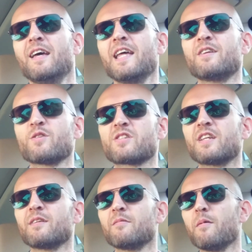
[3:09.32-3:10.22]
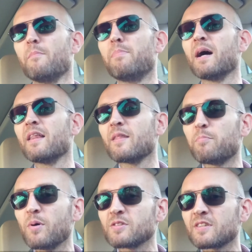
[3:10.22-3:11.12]
interesting, but the
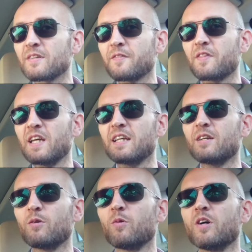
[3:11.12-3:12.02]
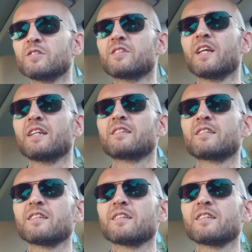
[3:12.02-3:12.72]
positive thing was that